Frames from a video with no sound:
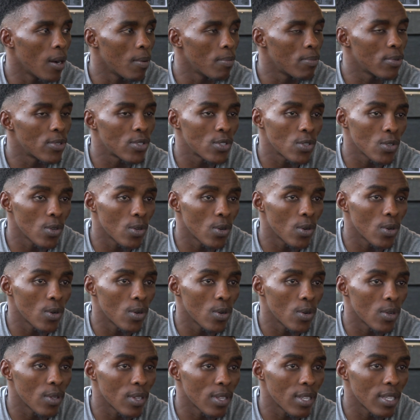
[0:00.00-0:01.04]

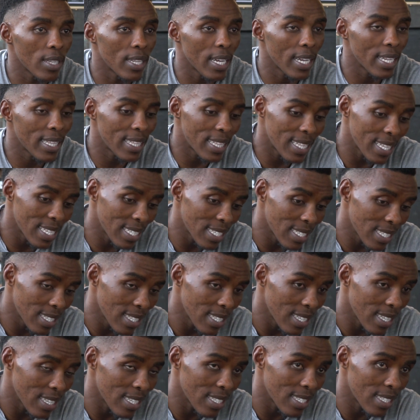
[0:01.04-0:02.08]
So that this
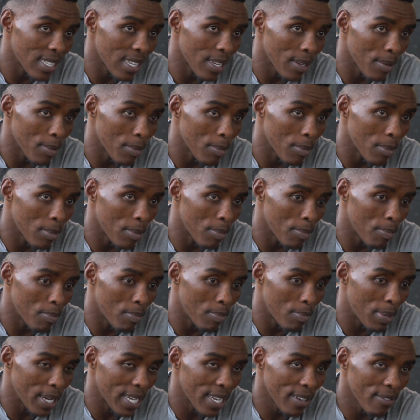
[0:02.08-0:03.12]
is the
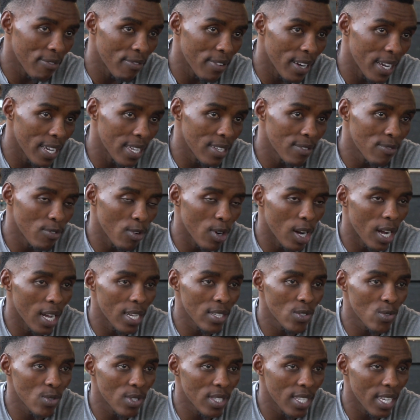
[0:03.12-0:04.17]
better fight for
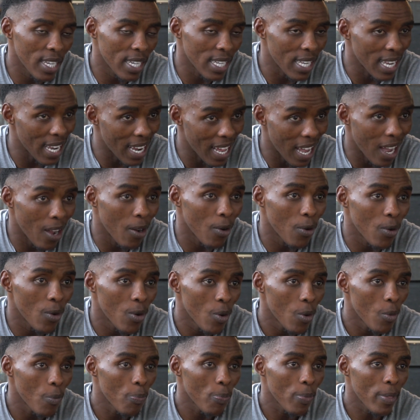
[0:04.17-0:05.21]
us to take now,
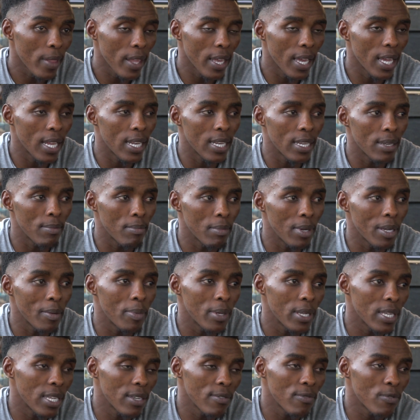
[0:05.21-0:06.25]
and
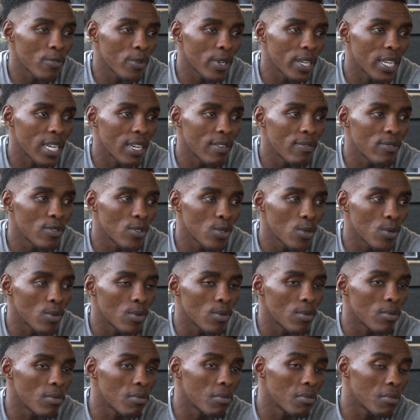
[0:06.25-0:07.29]
maybe if we have to
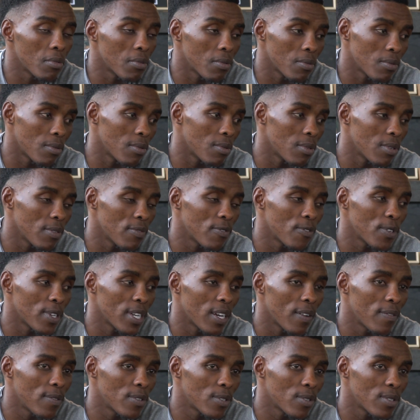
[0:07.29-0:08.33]

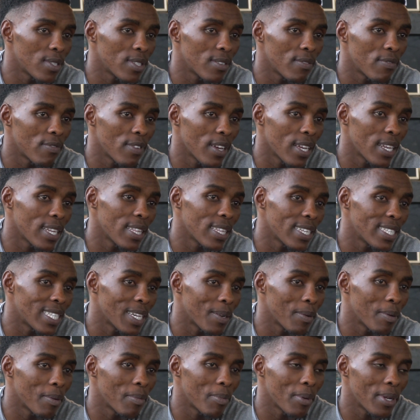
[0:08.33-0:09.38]
defend the
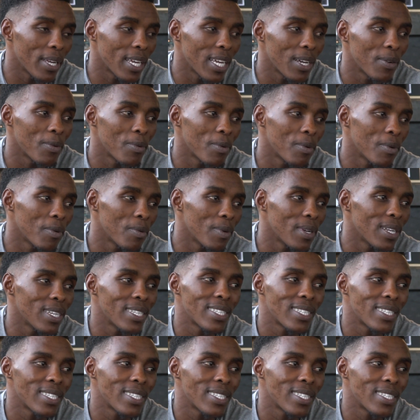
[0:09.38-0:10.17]
WBA, we will